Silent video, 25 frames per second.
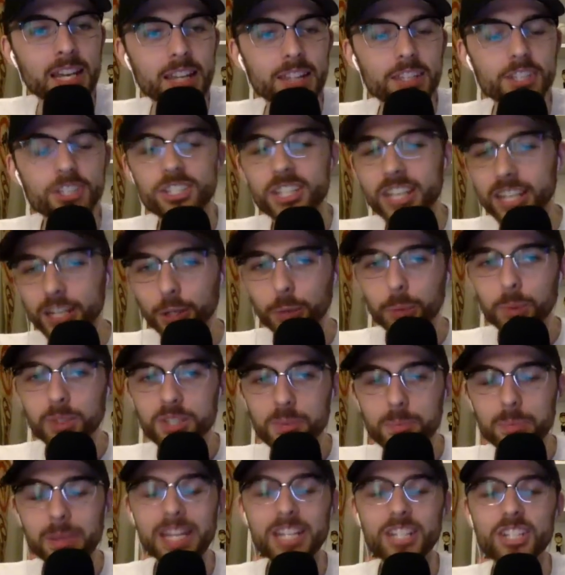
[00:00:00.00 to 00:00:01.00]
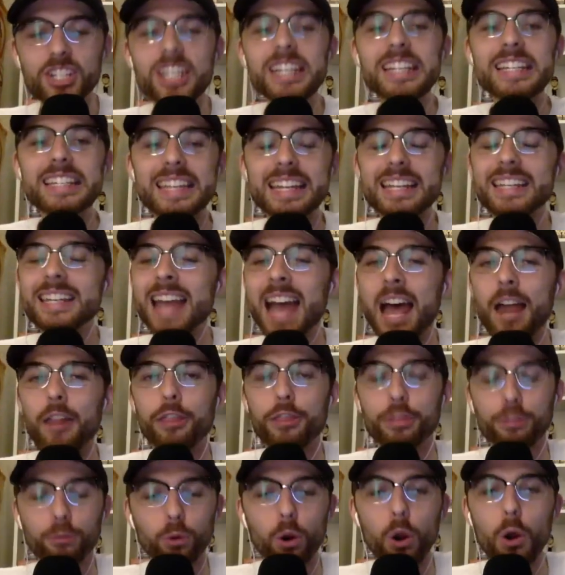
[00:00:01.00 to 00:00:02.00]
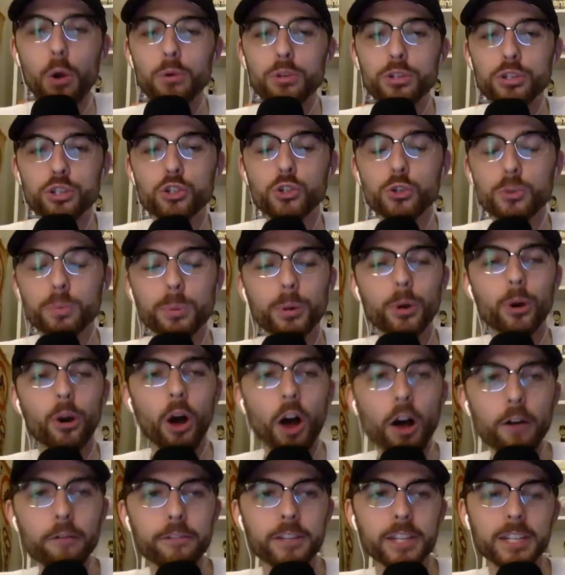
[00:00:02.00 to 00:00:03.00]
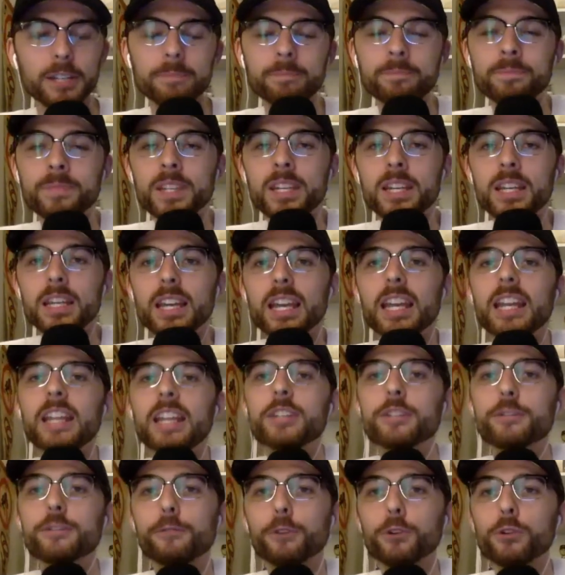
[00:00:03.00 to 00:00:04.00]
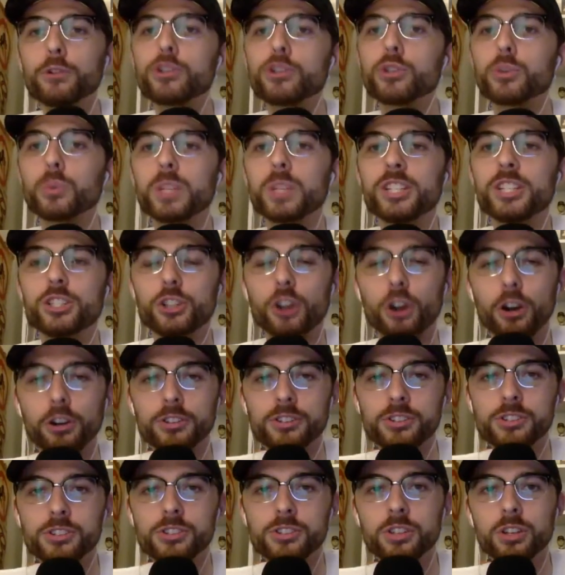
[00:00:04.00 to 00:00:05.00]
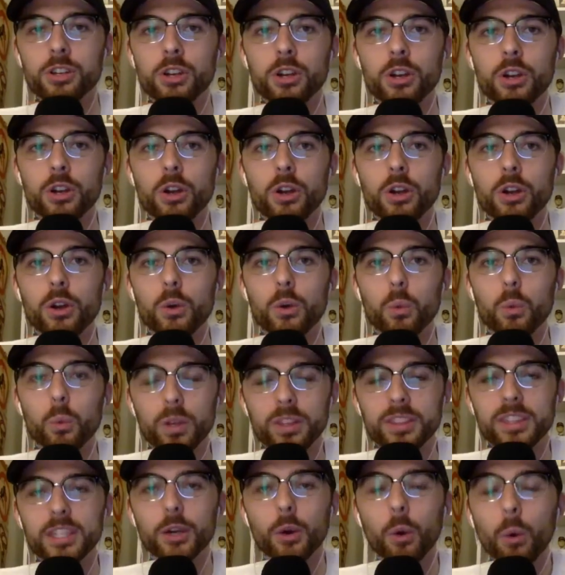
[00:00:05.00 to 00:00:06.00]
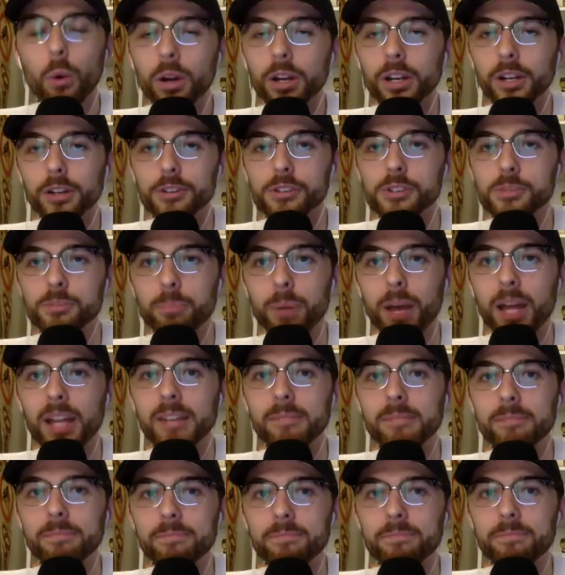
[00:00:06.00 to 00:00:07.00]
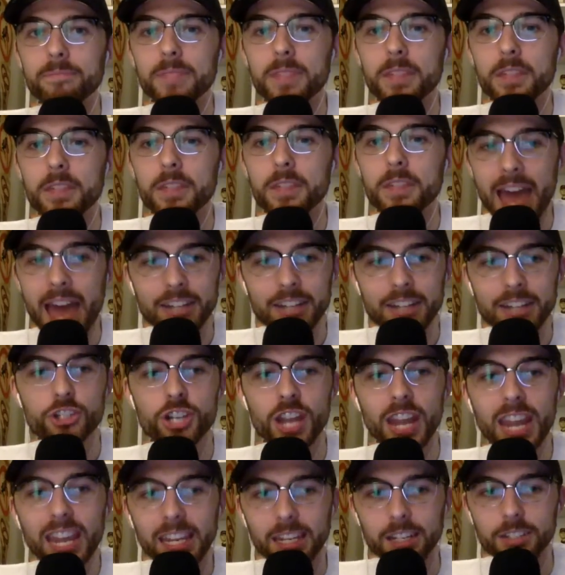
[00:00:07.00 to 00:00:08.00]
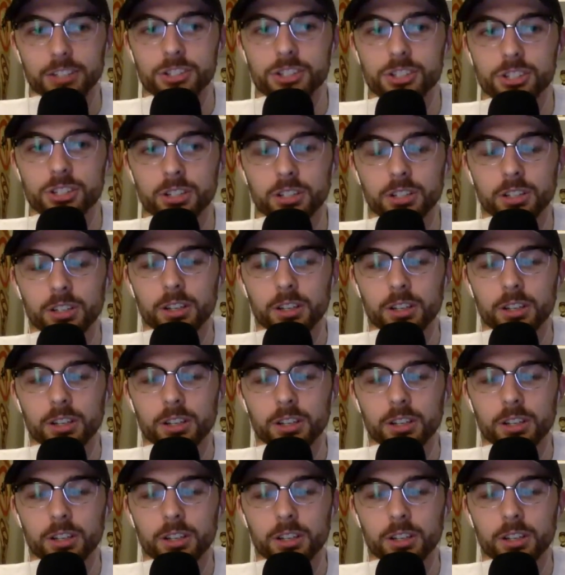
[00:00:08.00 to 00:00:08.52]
The sinker was a pitch he did not throw super often in his first three starts with the Orioles, but that changed